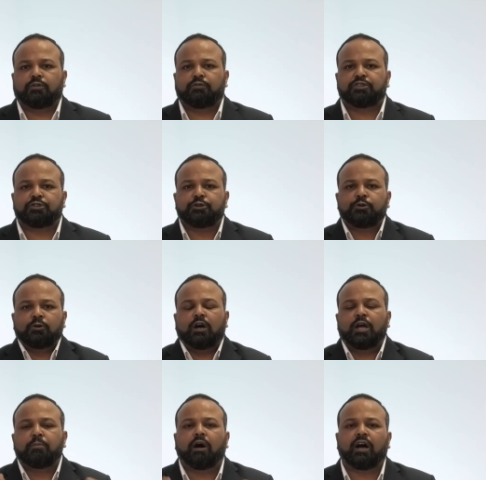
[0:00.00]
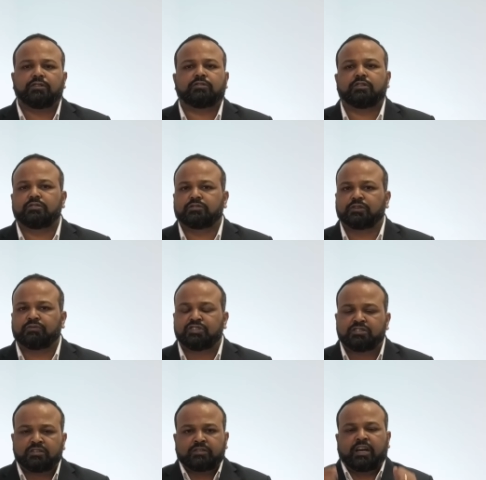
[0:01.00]
with you and my sins, if
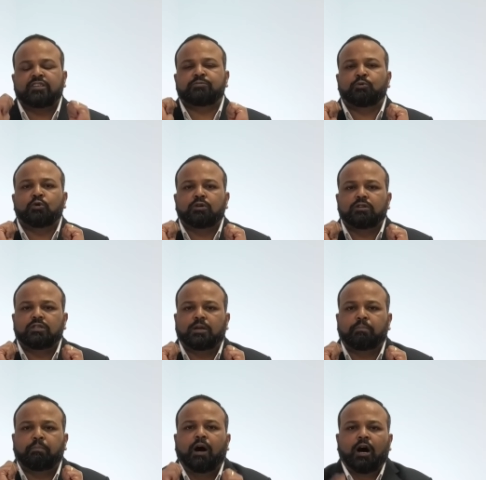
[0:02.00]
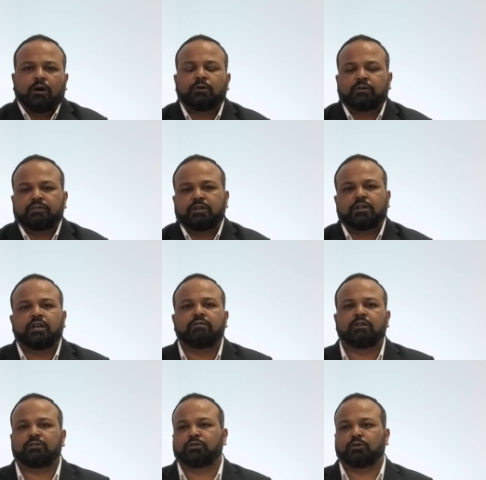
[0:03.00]
Jesus has broken the power of the
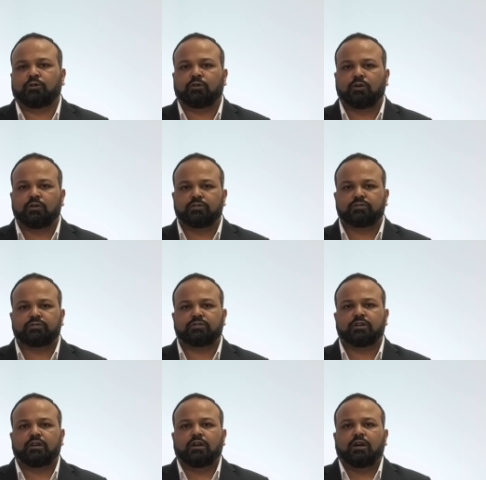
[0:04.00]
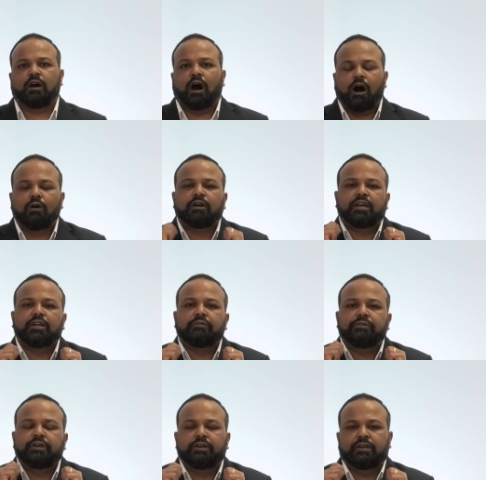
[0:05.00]
devil on the cross, how can
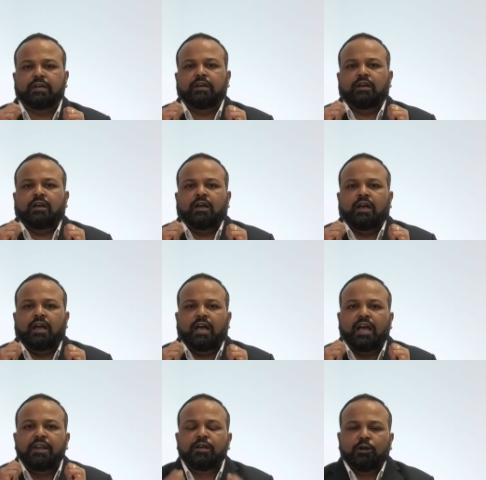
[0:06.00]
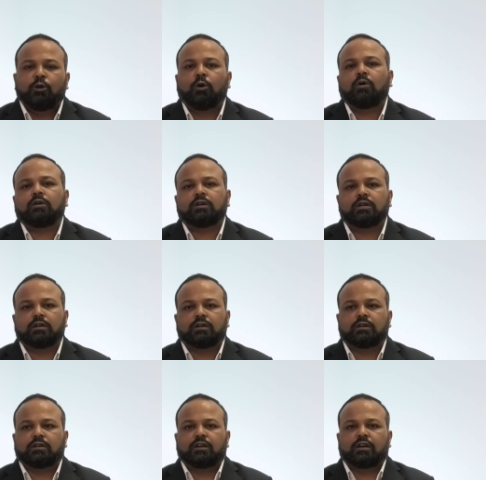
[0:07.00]
we any longer
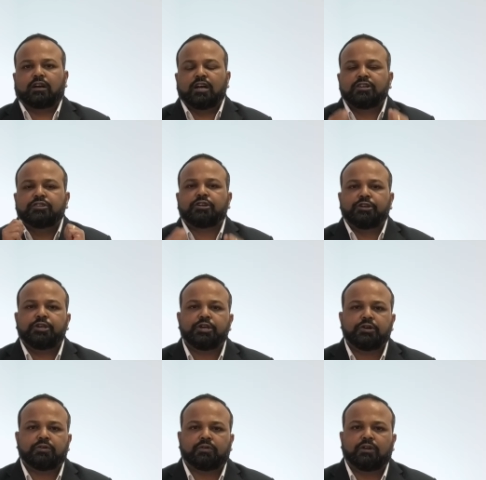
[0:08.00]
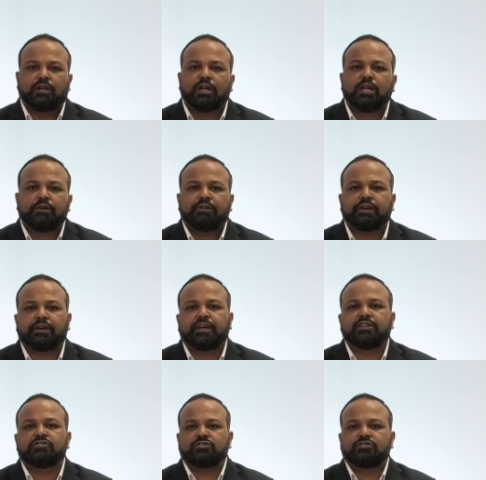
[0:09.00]
continue living in